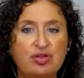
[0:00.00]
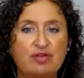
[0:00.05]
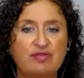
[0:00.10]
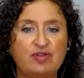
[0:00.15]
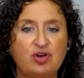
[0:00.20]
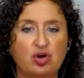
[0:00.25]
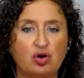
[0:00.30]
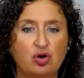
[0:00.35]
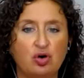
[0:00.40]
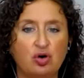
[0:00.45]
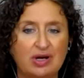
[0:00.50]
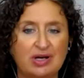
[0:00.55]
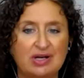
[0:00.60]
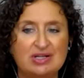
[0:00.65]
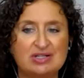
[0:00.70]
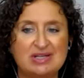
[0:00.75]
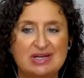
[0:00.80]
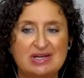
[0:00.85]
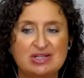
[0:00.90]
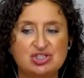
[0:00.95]
of your
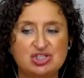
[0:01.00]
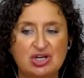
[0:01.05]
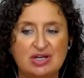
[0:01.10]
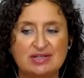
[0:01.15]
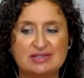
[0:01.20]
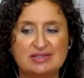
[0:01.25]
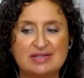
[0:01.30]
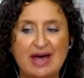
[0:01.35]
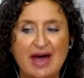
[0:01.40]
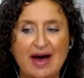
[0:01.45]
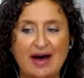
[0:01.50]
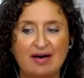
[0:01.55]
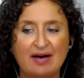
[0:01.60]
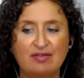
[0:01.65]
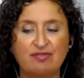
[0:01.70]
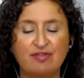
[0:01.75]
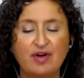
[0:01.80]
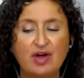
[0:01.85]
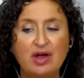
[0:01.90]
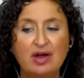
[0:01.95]
organizations
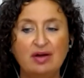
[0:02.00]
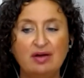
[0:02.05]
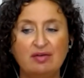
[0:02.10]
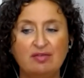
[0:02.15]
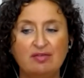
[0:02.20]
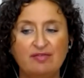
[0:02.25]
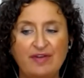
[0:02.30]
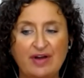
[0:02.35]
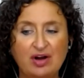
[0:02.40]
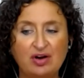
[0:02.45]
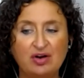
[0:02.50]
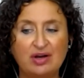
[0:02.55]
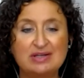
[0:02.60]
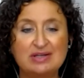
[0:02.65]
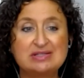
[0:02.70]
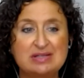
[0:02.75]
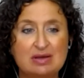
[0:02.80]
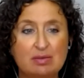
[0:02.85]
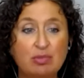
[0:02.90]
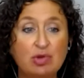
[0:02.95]
have very
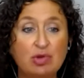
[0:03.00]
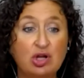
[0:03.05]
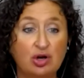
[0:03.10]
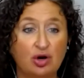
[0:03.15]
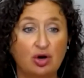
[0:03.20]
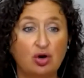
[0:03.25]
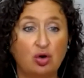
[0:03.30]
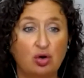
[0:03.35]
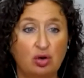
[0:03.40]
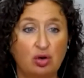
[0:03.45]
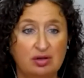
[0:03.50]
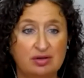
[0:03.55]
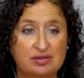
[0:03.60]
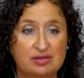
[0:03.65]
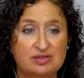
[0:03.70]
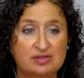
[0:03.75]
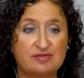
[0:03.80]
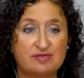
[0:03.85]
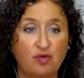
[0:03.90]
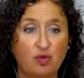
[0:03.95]
similar
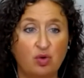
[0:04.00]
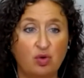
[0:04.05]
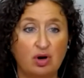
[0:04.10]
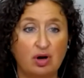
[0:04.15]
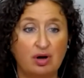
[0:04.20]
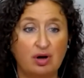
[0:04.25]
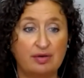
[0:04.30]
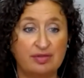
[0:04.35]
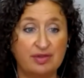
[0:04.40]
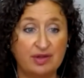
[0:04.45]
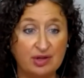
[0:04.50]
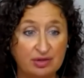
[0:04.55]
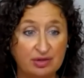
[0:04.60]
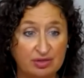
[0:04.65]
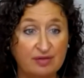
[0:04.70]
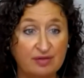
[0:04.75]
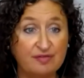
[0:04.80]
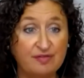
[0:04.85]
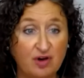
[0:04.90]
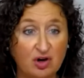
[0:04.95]
goals for
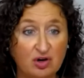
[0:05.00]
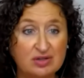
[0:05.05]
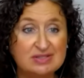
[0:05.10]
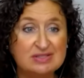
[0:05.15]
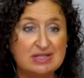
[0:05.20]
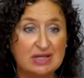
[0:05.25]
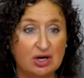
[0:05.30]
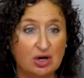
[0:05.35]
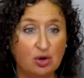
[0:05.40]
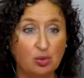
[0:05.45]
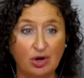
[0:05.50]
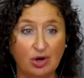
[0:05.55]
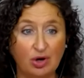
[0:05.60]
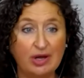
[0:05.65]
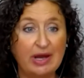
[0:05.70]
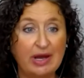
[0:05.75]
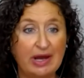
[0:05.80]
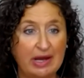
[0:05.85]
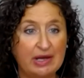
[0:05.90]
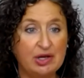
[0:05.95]
the folks that are
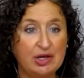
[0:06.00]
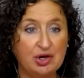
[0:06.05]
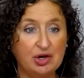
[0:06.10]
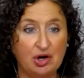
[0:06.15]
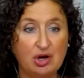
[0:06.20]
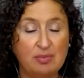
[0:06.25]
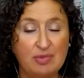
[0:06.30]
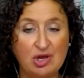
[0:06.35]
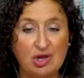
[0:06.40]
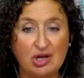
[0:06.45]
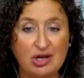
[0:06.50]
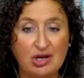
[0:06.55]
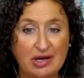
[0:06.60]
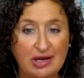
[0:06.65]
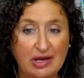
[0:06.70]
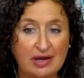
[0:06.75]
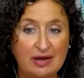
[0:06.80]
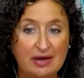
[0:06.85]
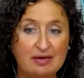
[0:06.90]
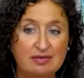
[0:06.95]
working in your
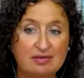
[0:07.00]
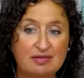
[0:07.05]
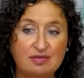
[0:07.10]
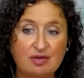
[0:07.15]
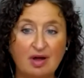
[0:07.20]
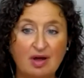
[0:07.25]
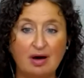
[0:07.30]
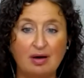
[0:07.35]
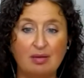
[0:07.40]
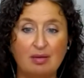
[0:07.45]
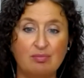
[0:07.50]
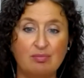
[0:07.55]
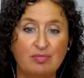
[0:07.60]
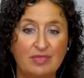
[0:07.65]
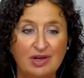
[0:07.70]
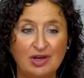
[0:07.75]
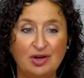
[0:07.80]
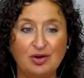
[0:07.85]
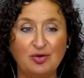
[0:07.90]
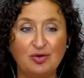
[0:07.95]
community. And,
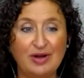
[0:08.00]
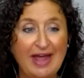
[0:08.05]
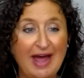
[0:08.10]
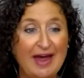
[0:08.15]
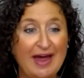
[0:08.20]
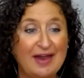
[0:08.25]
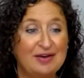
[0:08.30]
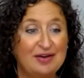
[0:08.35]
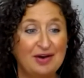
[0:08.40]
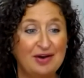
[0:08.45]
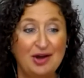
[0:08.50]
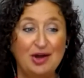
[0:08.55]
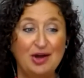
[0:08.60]
again,